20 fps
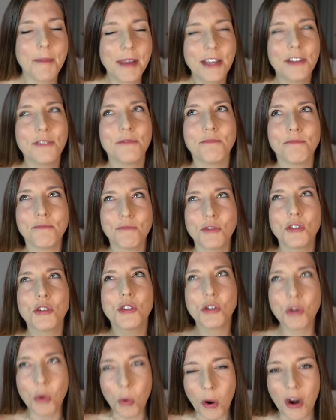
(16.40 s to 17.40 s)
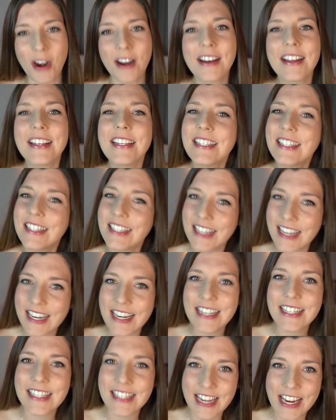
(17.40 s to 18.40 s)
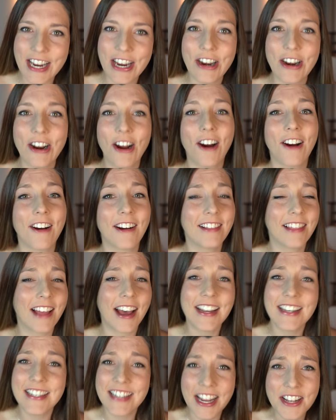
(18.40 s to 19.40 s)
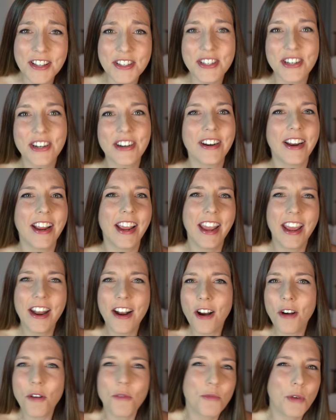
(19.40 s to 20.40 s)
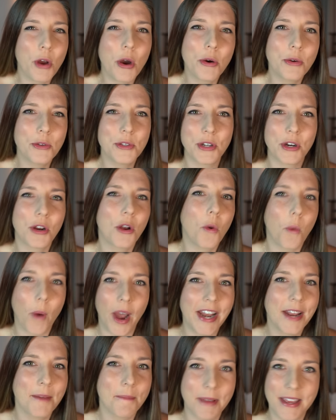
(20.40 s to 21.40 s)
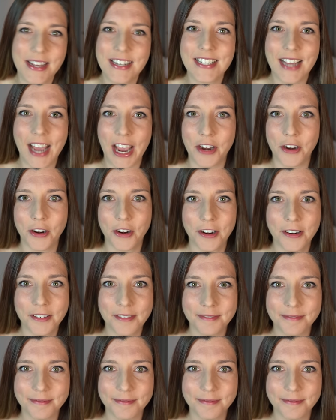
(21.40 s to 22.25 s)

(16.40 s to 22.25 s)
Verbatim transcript: mean, sure, cities here are a lot denser and our roads are quite a bit tighter.